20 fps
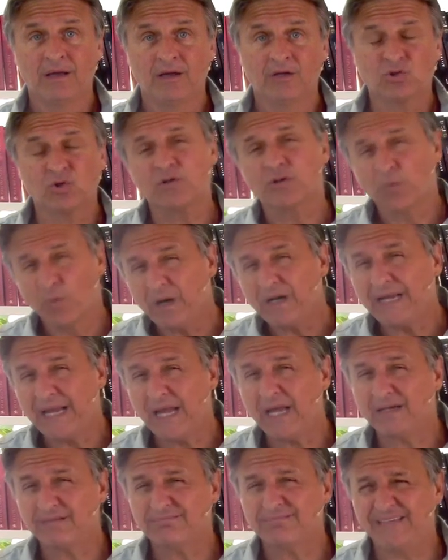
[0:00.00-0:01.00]
So on the one
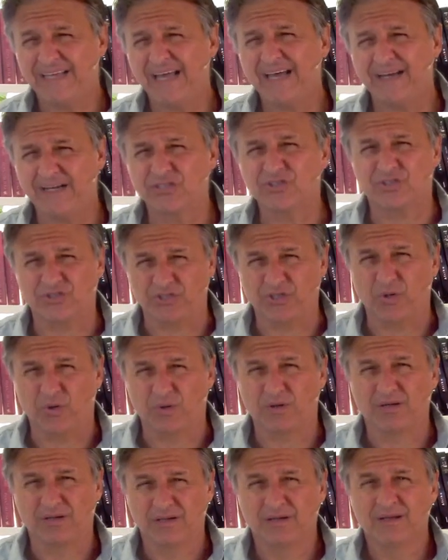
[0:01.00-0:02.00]
hand, yeah, it is a
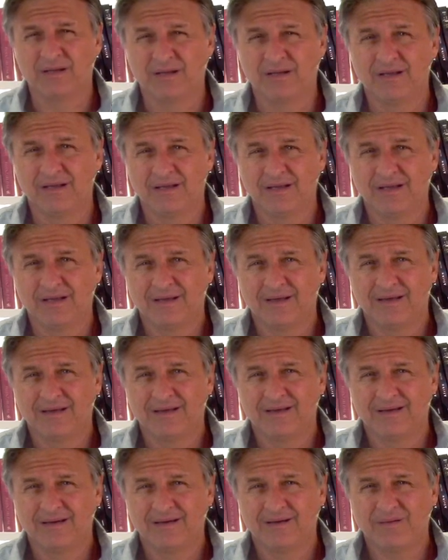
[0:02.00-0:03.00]
joke.
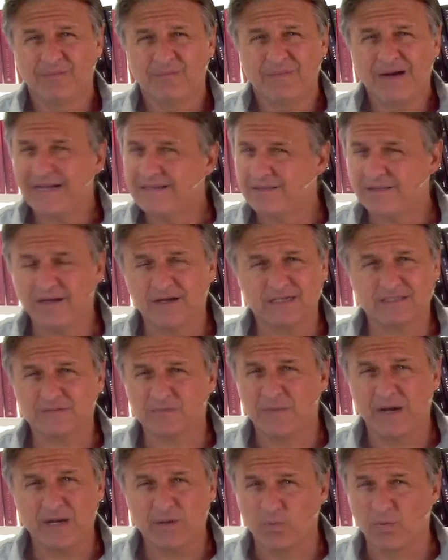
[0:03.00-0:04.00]
My thoughts,
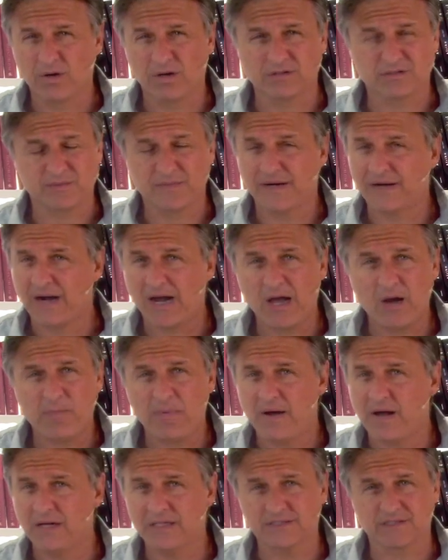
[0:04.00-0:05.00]
my words, no matter how
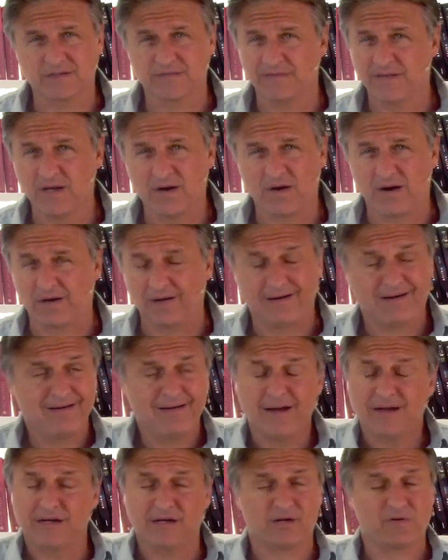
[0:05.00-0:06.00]
positive they are
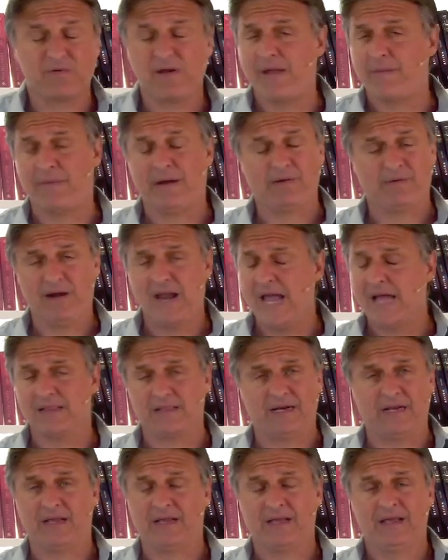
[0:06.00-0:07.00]
not going to create my
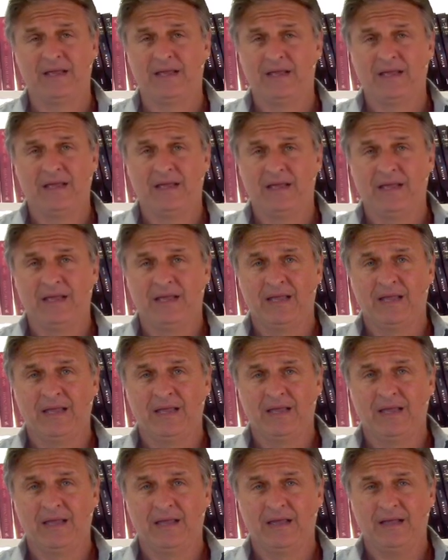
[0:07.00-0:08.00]
reality.
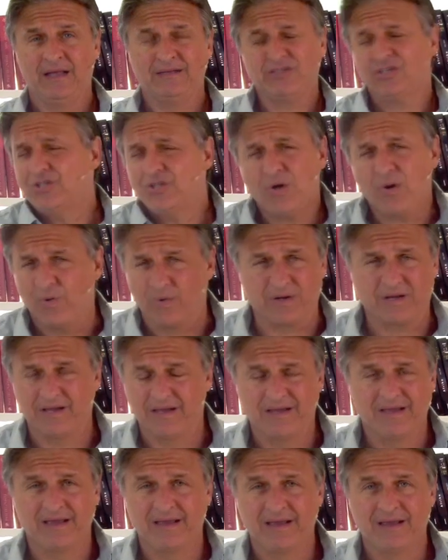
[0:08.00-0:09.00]
It's a joke.
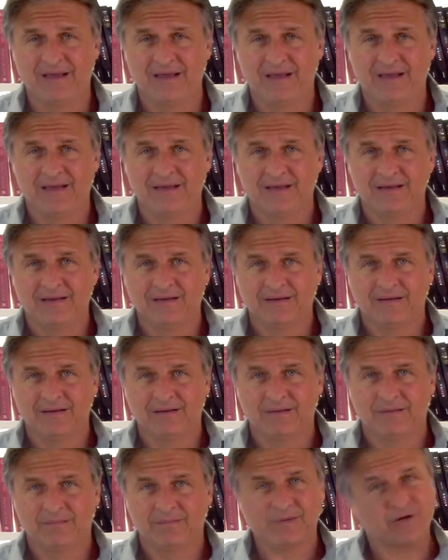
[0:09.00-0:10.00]

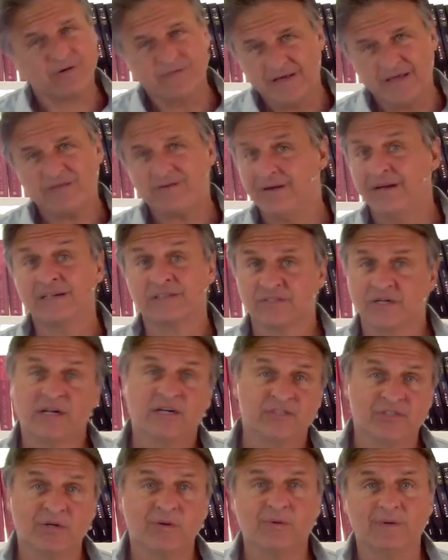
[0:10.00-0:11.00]
But on the other hand, it's not
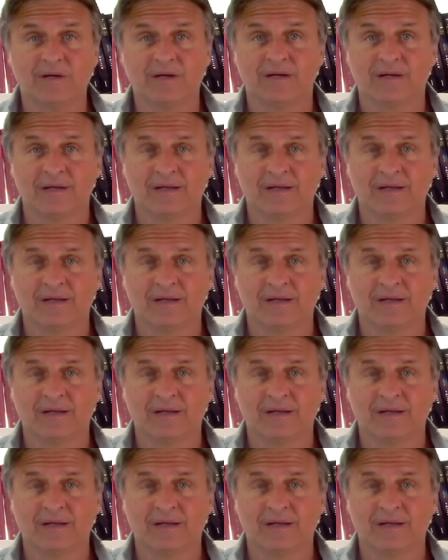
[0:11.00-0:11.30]
a joke